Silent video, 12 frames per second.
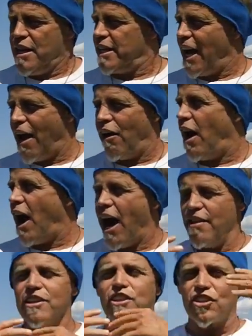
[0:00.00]
Now, I,
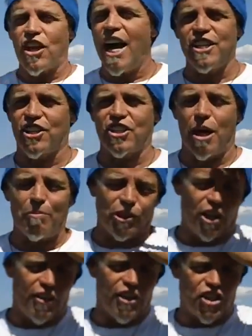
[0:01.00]
this is, I just stumbled
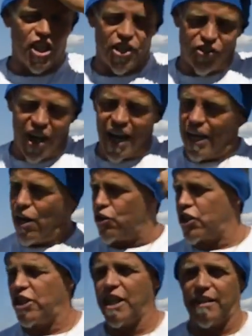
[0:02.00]
on this yesterday. I didn't know
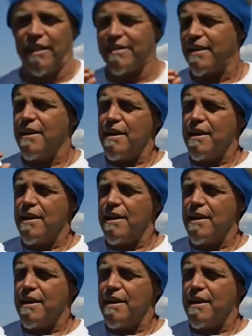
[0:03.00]
she did this.